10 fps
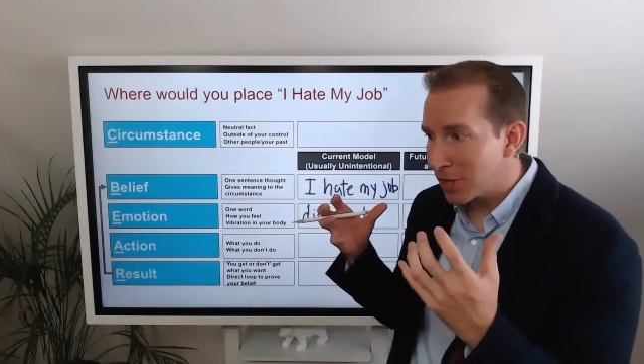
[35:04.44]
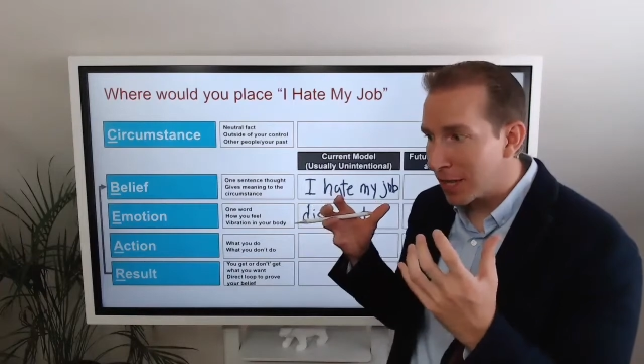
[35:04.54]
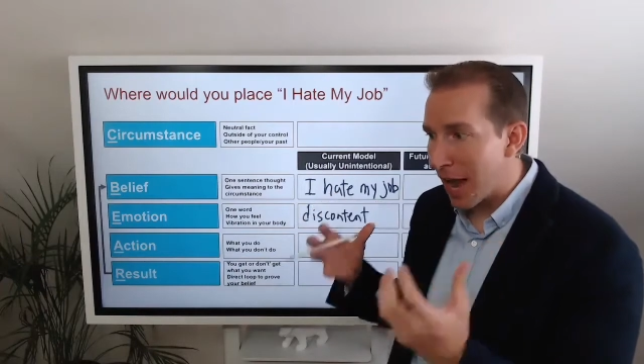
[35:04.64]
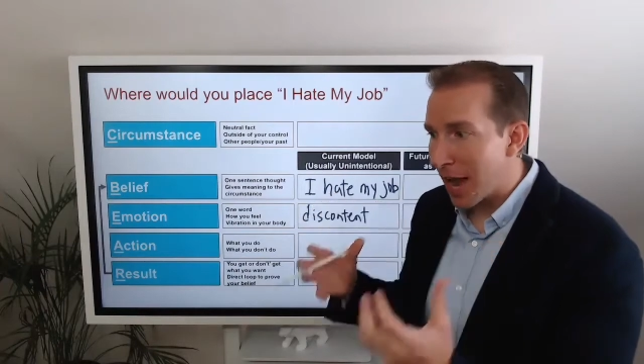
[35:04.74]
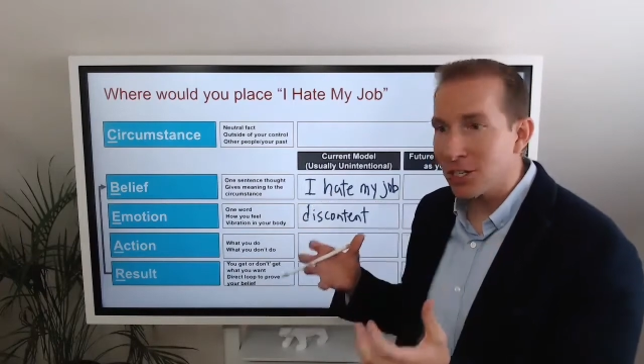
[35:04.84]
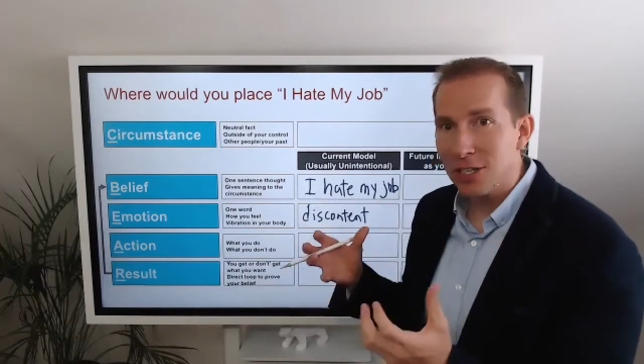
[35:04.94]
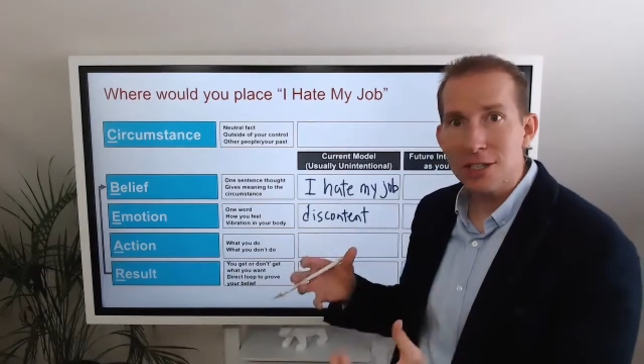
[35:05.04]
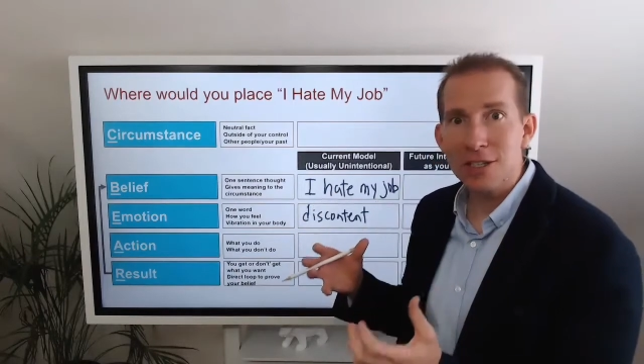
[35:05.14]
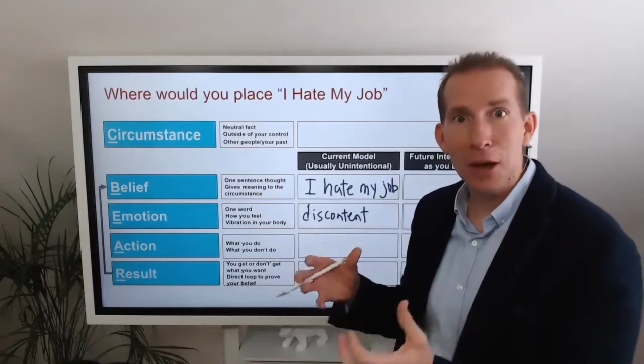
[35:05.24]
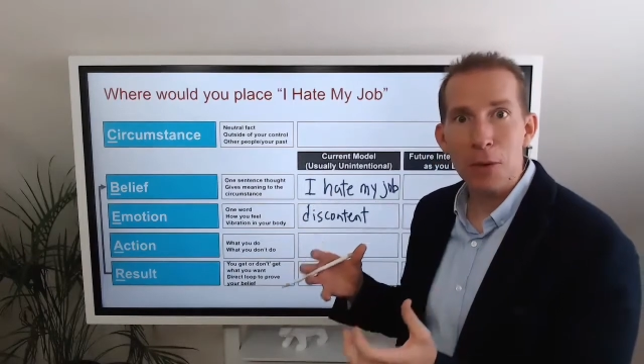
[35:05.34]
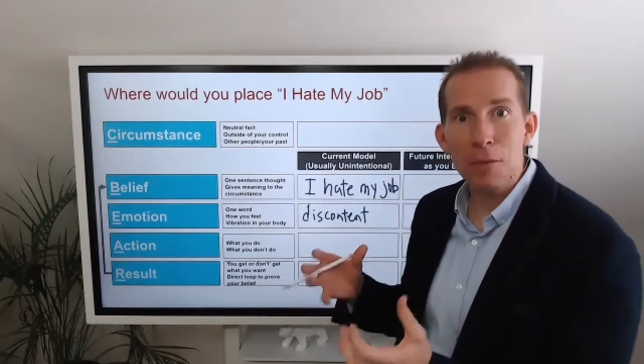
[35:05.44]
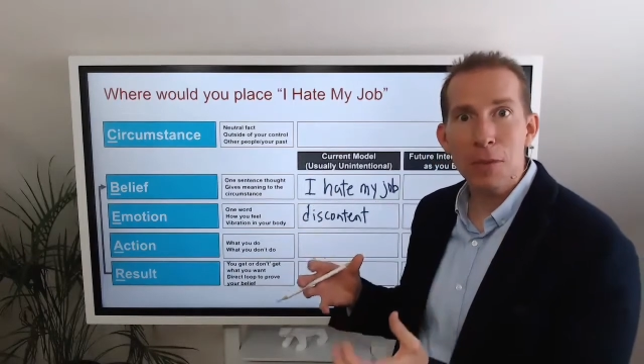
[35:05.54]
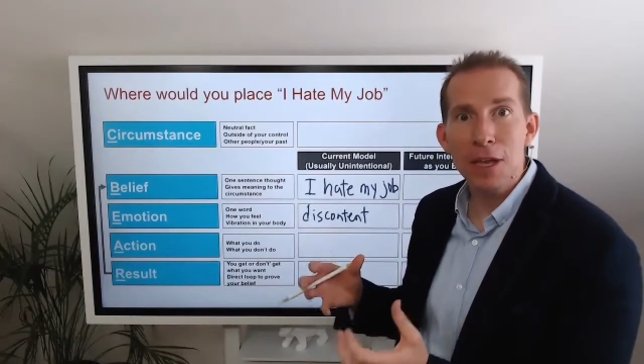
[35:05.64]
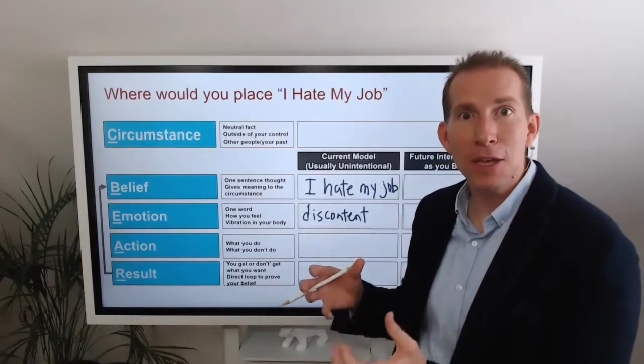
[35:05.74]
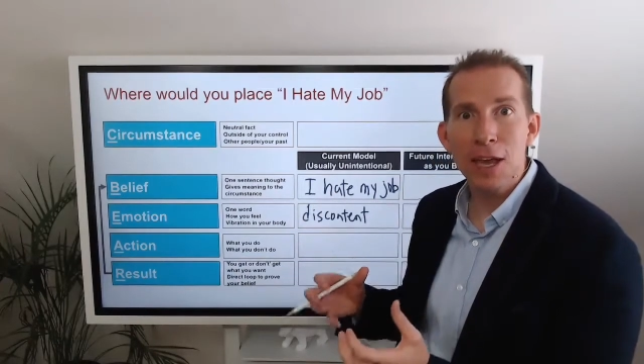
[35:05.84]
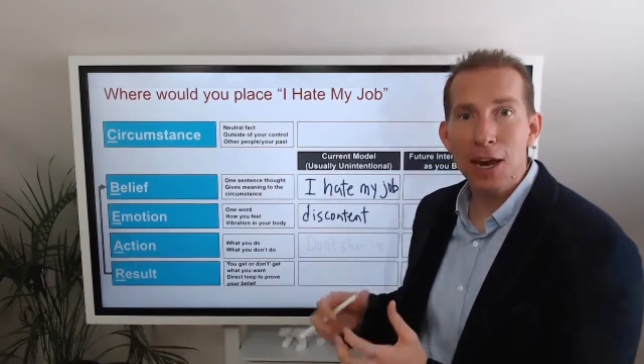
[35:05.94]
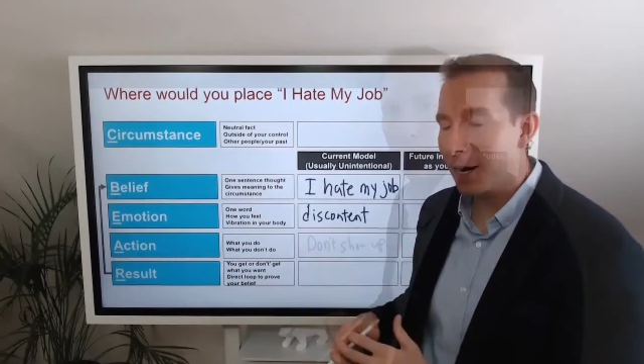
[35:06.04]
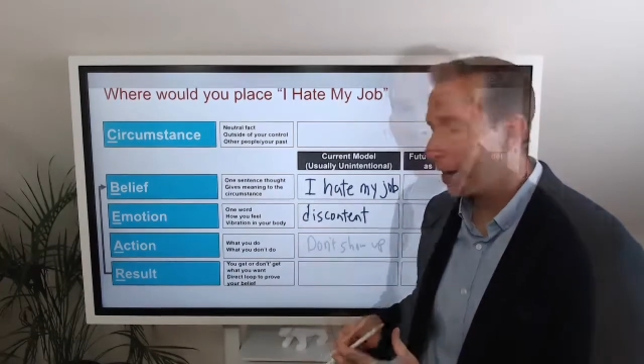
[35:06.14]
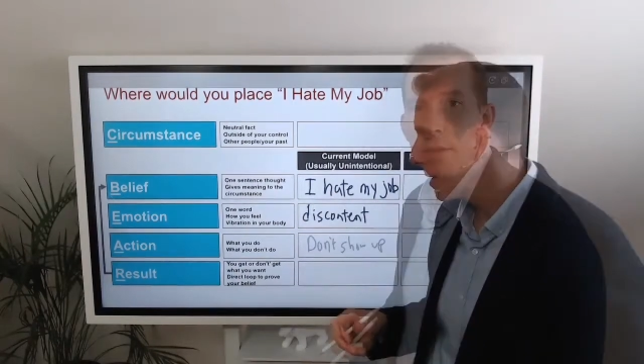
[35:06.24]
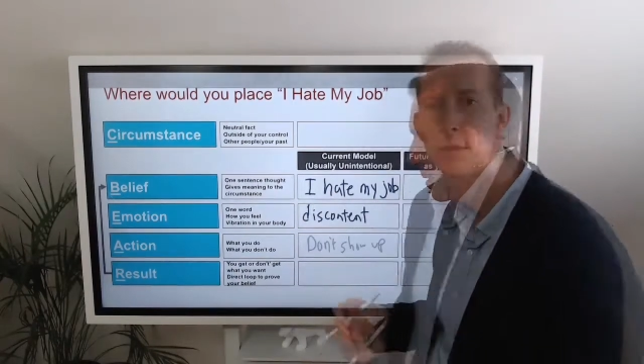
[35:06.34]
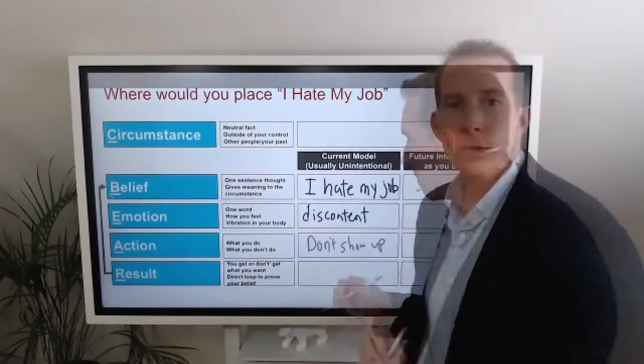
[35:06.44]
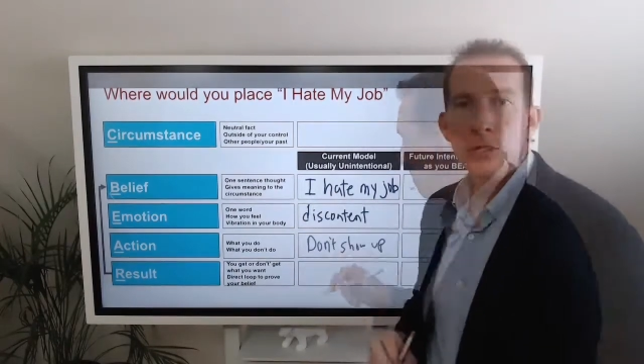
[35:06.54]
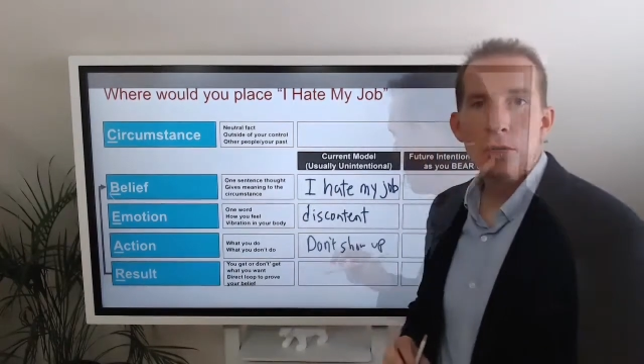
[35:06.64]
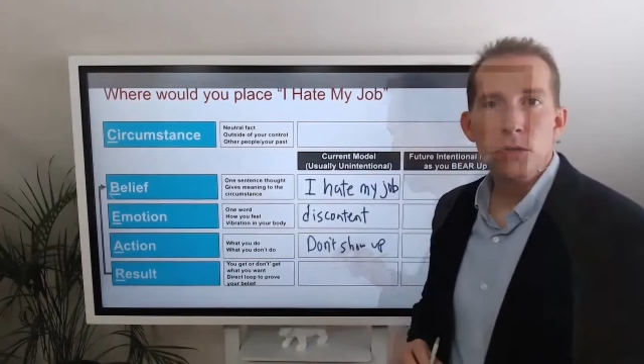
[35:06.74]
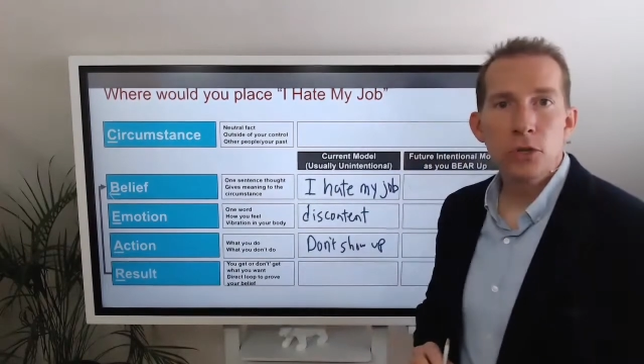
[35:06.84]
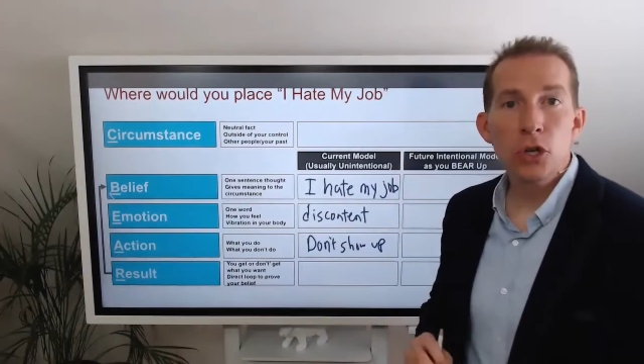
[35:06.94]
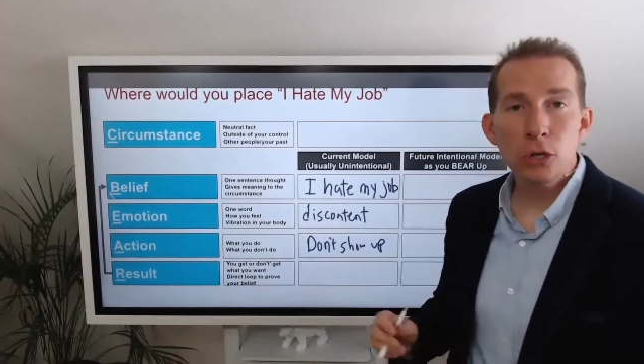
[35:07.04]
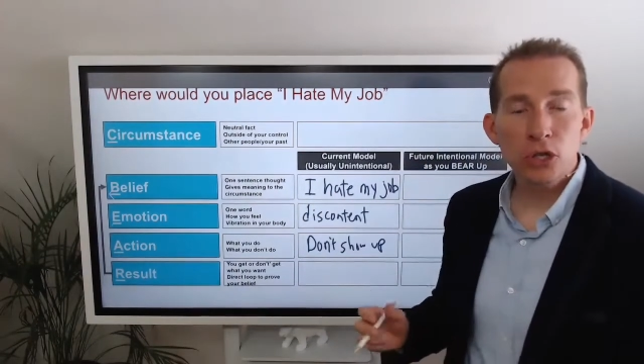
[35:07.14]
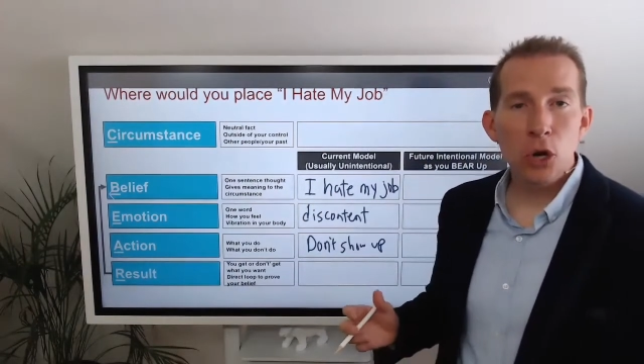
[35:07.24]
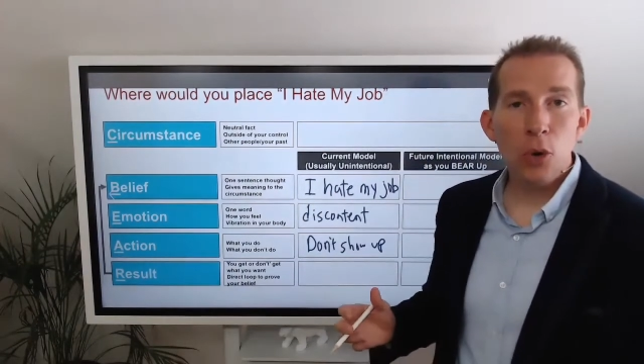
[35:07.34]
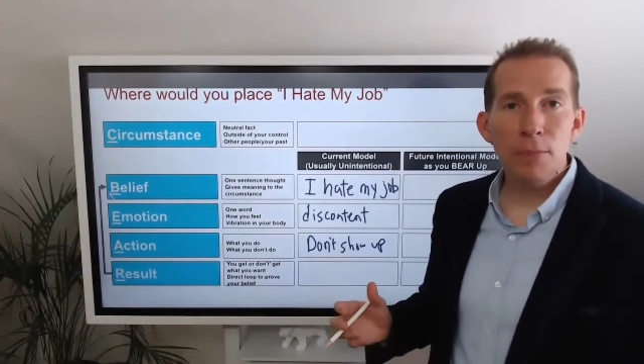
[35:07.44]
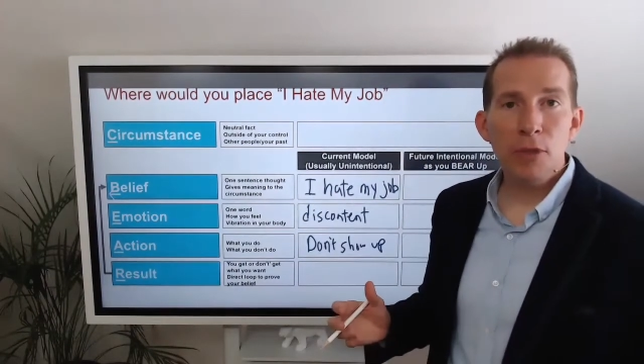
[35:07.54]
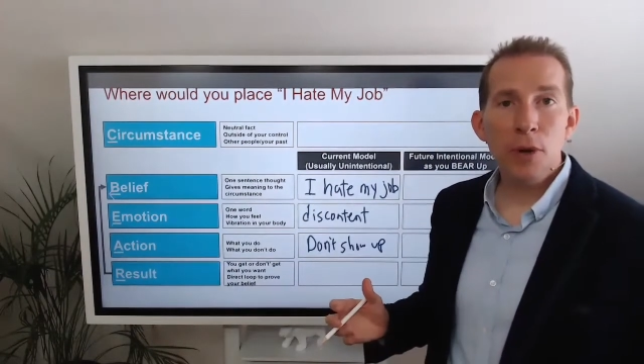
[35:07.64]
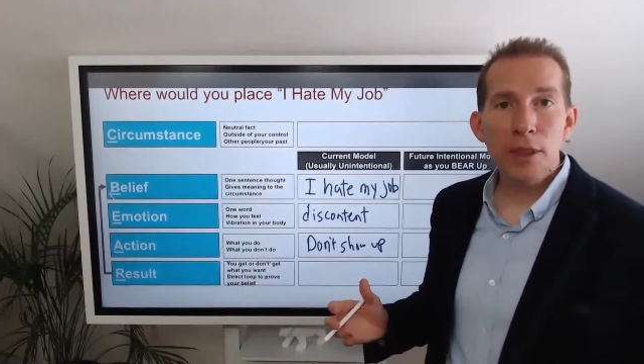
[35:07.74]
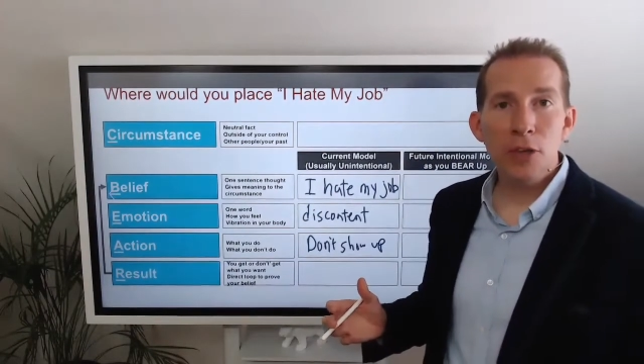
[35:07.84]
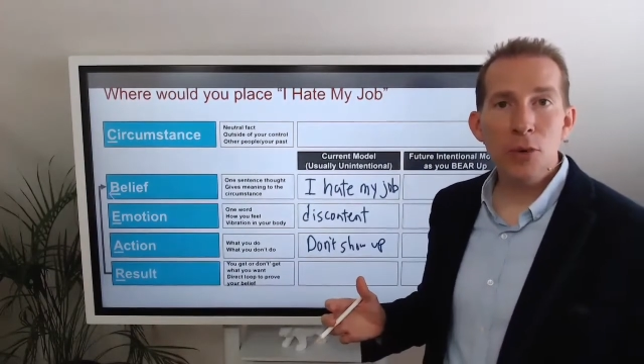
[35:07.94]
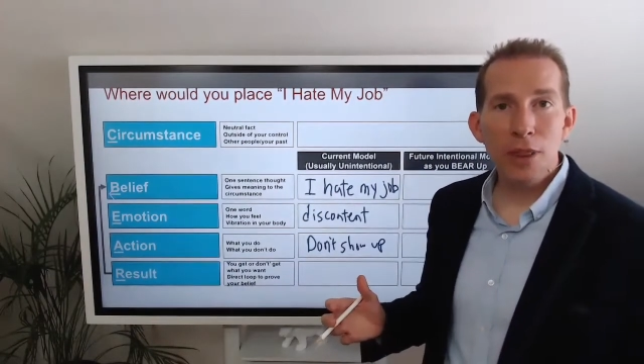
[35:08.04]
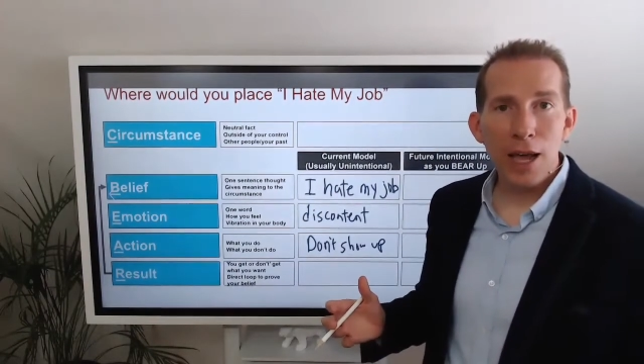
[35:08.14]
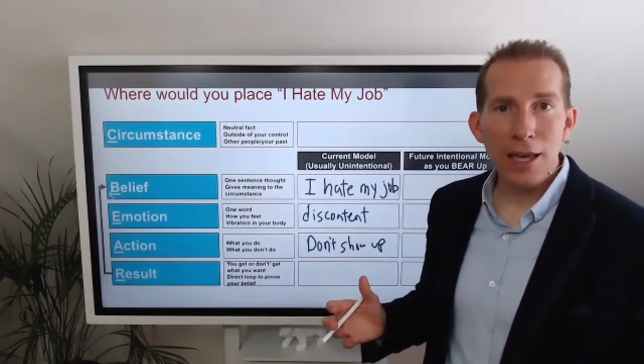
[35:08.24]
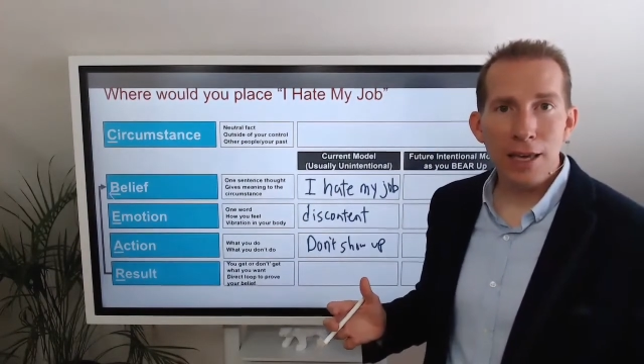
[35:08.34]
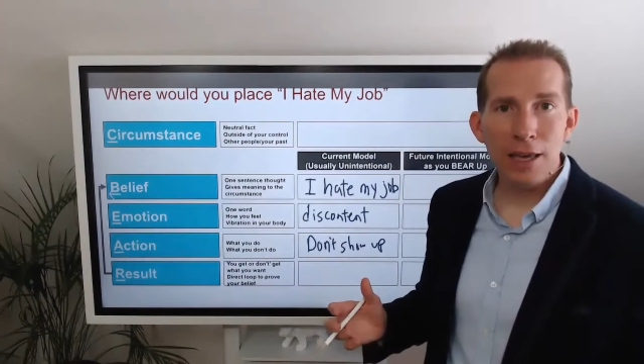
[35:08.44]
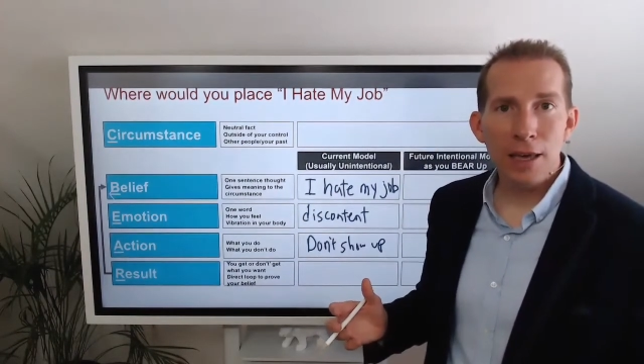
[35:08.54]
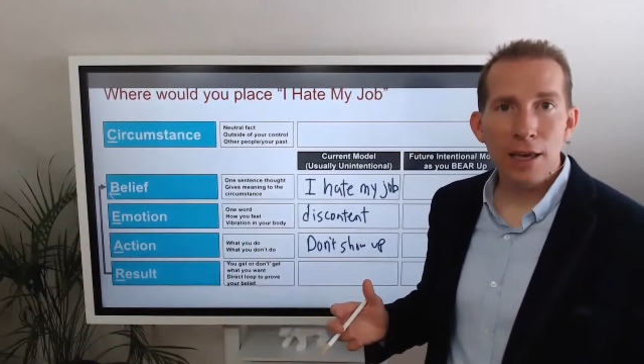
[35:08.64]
actions that would be there. So you don't show up the way that you would like.